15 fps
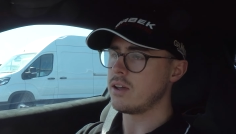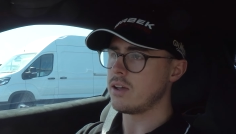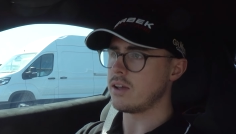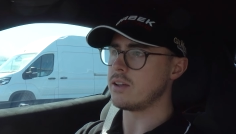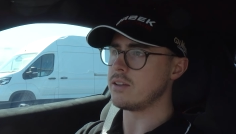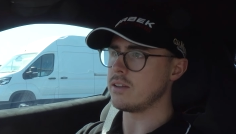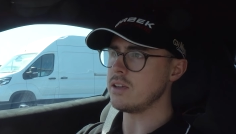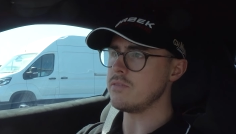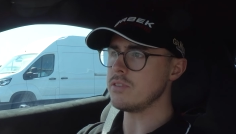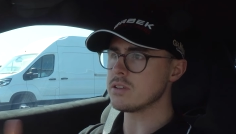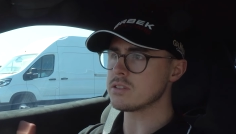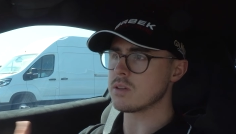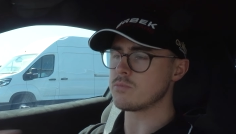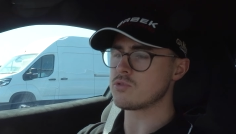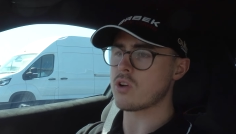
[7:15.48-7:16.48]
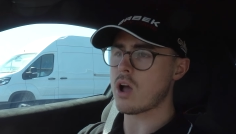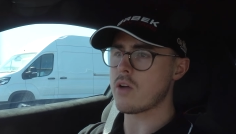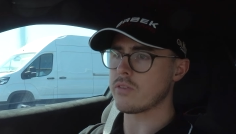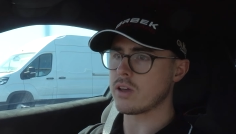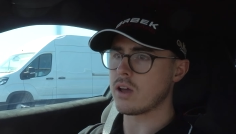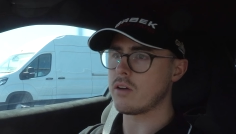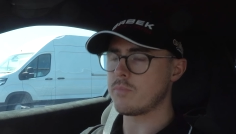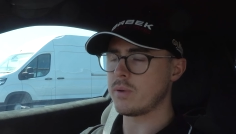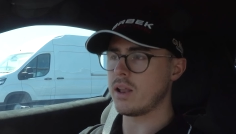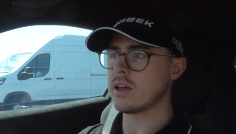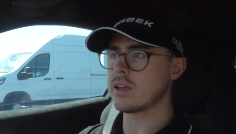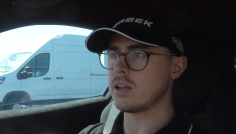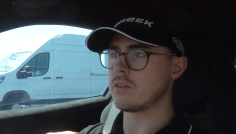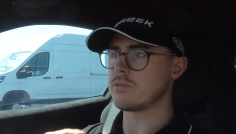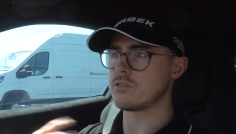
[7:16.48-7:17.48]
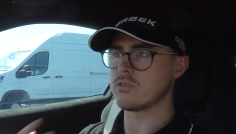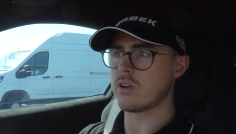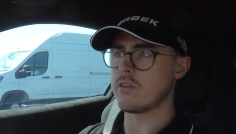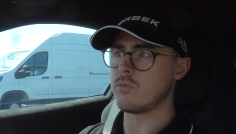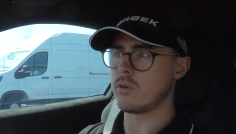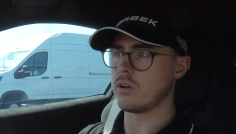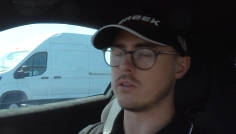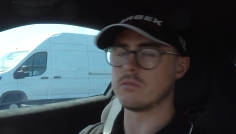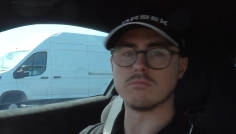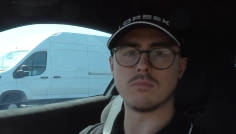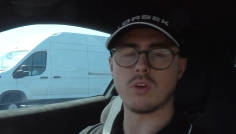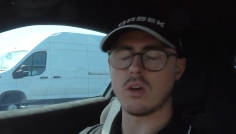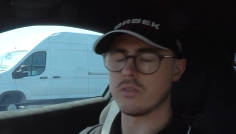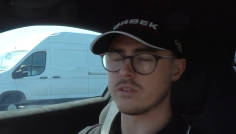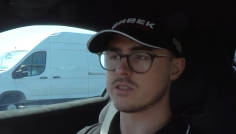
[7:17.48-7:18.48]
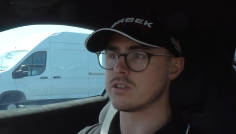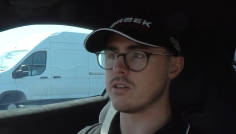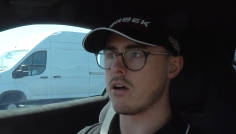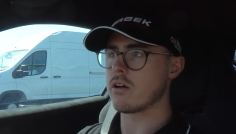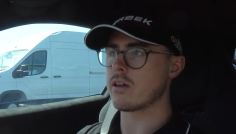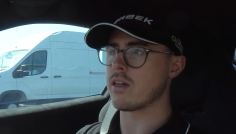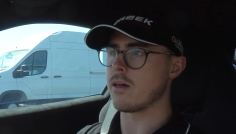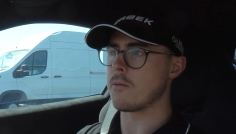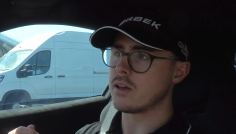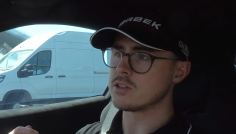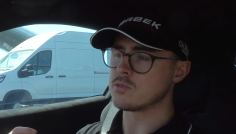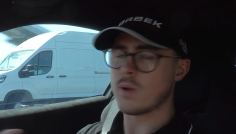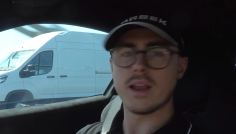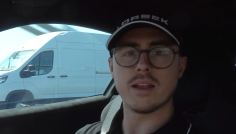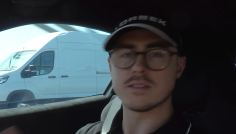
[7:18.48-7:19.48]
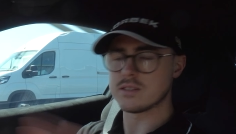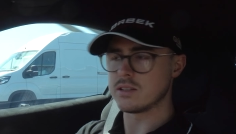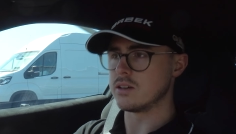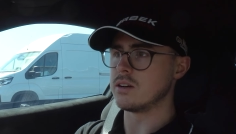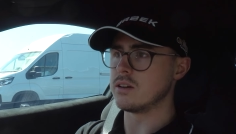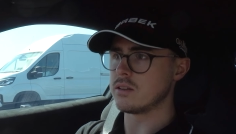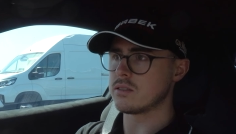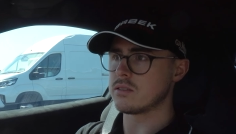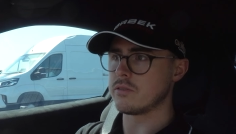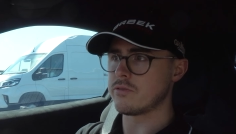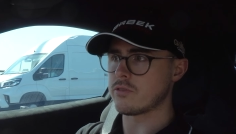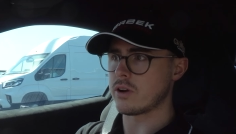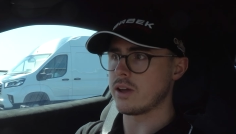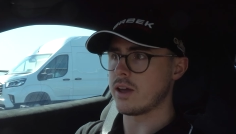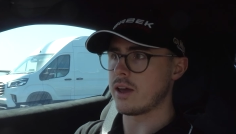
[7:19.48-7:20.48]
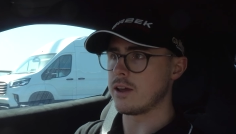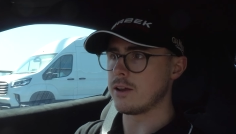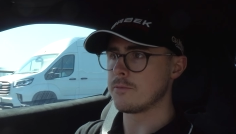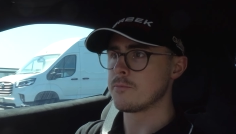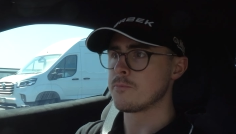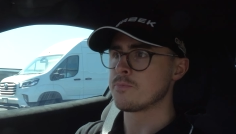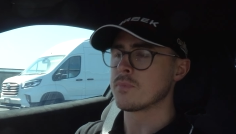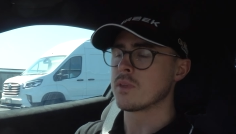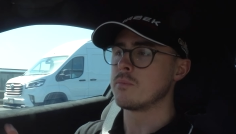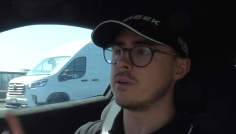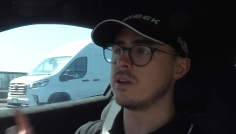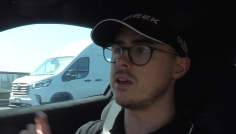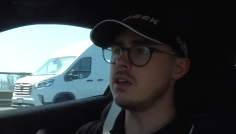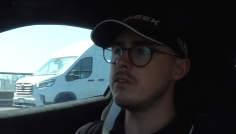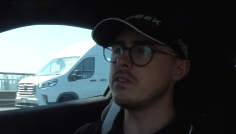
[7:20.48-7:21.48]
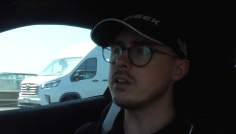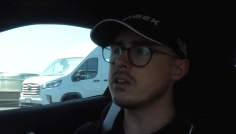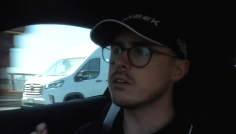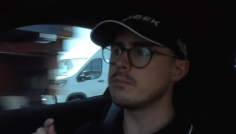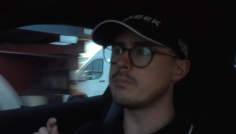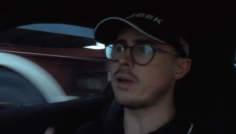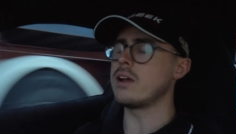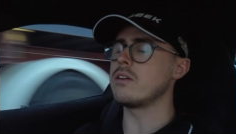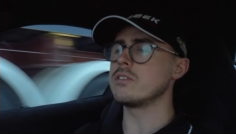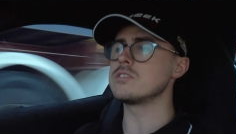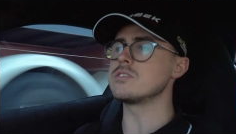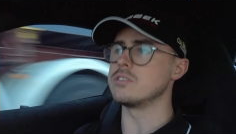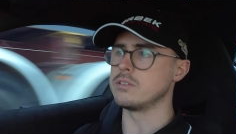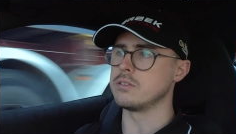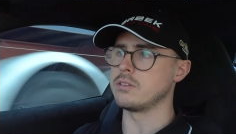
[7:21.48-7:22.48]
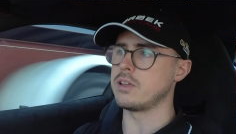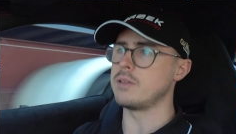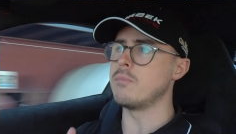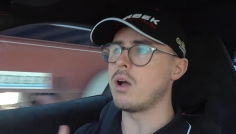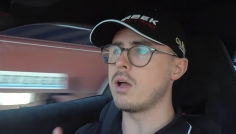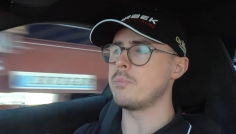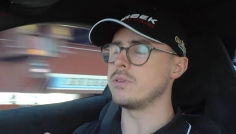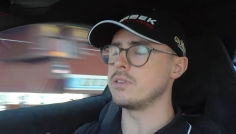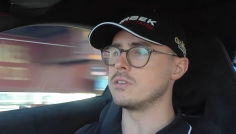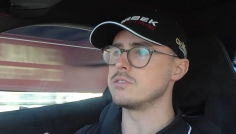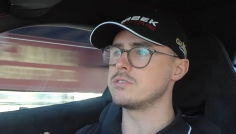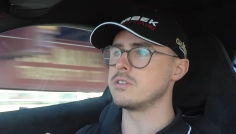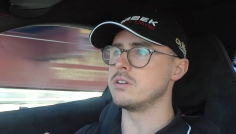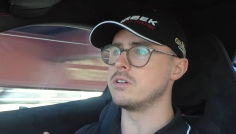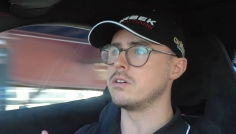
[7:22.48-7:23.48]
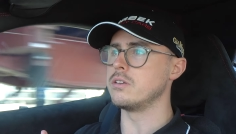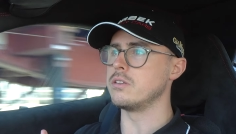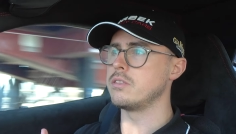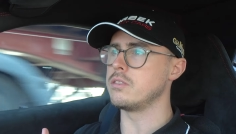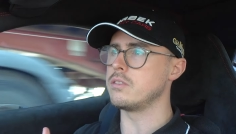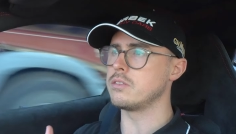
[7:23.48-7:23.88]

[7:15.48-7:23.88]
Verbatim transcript: And even as I'm driving it, I've been lucky enough to drive one on, on the circuit as well as the, the 488. But even in comparison, in my opinion, to